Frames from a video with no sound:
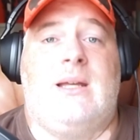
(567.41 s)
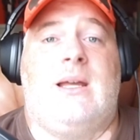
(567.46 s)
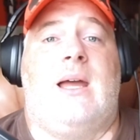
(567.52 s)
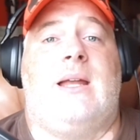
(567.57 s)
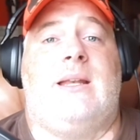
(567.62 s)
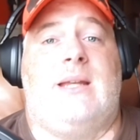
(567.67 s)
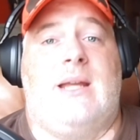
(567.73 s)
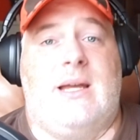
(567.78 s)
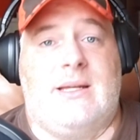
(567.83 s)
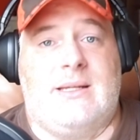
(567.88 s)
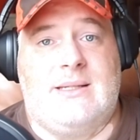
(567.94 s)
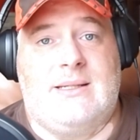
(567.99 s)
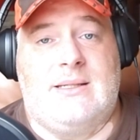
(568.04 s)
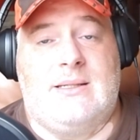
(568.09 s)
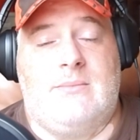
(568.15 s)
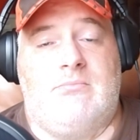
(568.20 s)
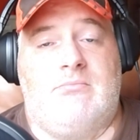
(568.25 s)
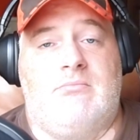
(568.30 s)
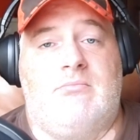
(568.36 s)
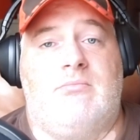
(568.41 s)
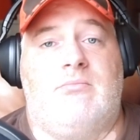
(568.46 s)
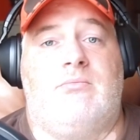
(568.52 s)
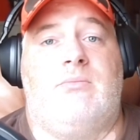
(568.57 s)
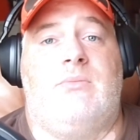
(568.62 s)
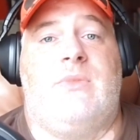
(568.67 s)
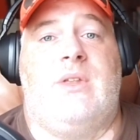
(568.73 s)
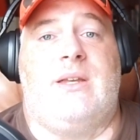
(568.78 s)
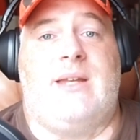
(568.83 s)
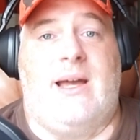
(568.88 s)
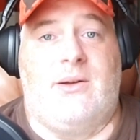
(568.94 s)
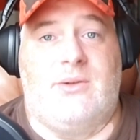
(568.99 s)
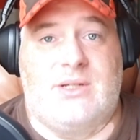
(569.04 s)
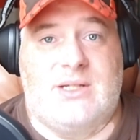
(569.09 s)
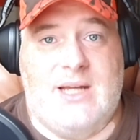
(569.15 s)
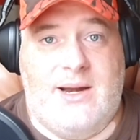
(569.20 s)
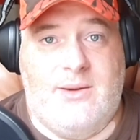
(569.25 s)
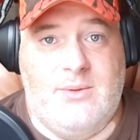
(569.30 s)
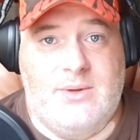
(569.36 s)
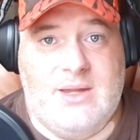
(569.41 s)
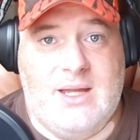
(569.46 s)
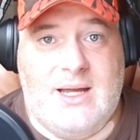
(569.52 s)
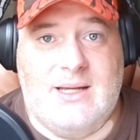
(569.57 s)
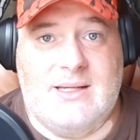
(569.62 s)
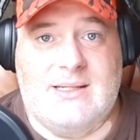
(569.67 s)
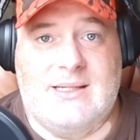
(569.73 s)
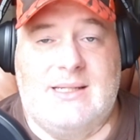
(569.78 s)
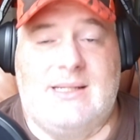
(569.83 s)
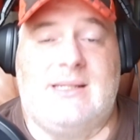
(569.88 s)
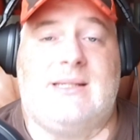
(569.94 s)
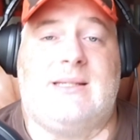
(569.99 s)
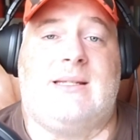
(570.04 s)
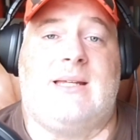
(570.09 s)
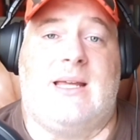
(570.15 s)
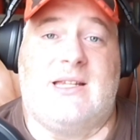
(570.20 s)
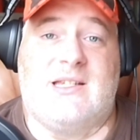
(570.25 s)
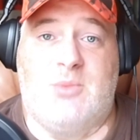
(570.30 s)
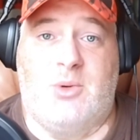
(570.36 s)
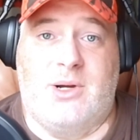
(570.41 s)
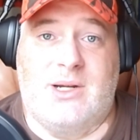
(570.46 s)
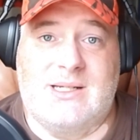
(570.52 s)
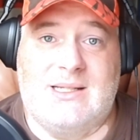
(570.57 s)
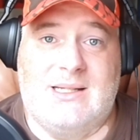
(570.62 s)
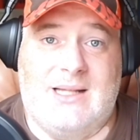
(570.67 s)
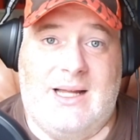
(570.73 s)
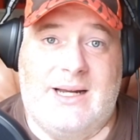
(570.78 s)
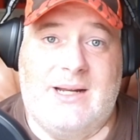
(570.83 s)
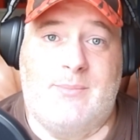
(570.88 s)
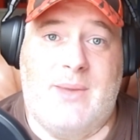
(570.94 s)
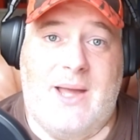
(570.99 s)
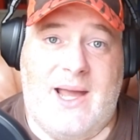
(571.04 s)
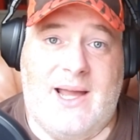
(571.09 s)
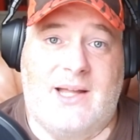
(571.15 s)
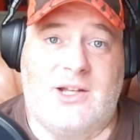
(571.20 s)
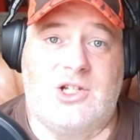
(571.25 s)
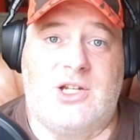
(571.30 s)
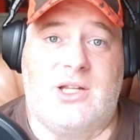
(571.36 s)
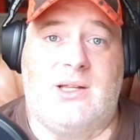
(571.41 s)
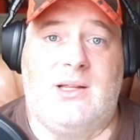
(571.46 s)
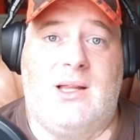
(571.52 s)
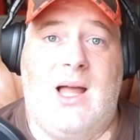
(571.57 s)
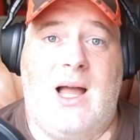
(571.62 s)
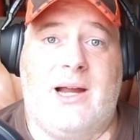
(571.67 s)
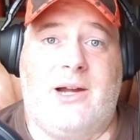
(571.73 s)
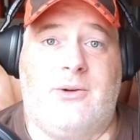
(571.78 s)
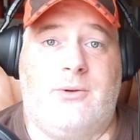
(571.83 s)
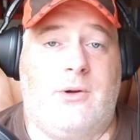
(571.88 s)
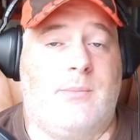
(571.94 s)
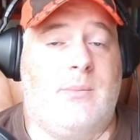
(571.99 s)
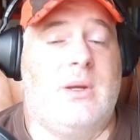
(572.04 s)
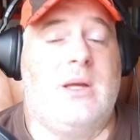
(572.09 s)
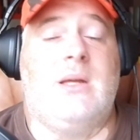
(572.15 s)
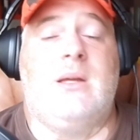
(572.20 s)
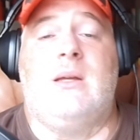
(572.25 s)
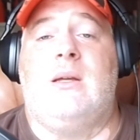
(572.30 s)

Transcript: And yes, the downside with Dez is Dez brings a lot of baggage to the locker room.